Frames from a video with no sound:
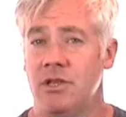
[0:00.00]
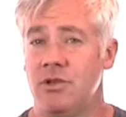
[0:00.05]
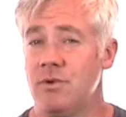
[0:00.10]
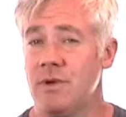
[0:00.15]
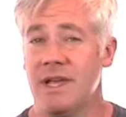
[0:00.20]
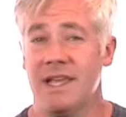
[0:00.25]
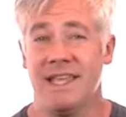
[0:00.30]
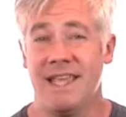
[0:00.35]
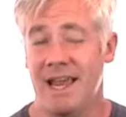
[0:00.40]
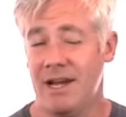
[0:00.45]
You
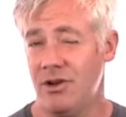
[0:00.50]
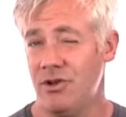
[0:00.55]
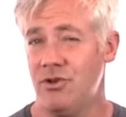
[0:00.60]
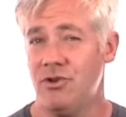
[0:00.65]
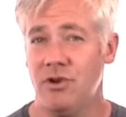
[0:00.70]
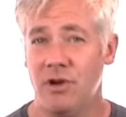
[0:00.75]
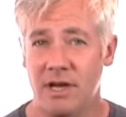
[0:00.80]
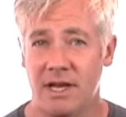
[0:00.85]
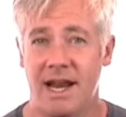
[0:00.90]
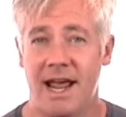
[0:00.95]
can get
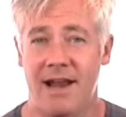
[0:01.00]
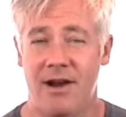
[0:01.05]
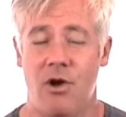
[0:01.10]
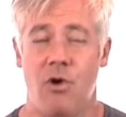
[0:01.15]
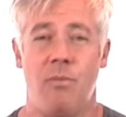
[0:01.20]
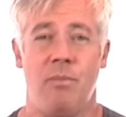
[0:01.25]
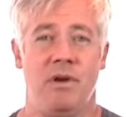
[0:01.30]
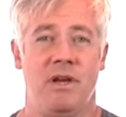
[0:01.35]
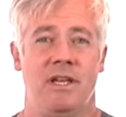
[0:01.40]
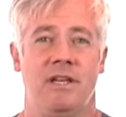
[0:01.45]
good at
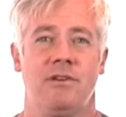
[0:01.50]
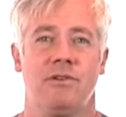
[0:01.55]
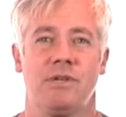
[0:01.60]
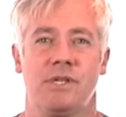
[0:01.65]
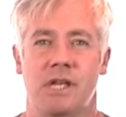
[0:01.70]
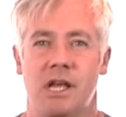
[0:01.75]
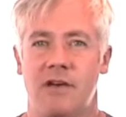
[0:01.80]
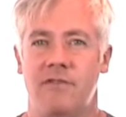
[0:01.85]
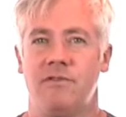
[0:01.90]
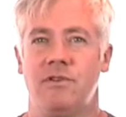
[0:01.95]
opening
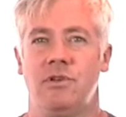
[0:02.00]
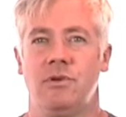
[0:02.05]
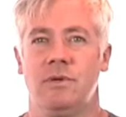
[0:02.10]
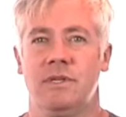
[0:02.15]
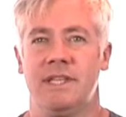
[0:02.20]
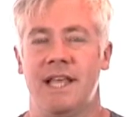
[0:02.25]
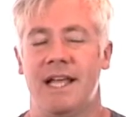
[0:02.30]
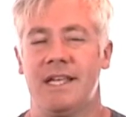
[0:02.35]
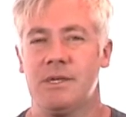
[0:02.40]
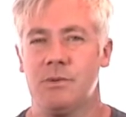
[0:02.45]
yourself to
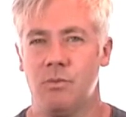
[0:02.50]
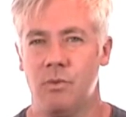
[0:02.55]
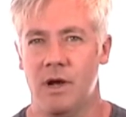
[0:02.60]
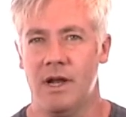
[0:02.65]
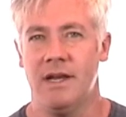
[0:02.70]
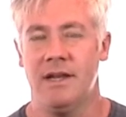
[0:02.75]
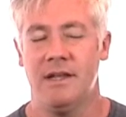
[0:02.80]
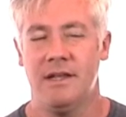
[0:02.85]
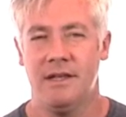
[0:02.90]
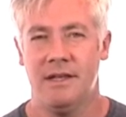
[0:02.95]
it. That's
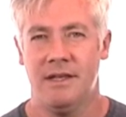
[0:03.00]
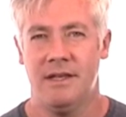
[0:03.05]
what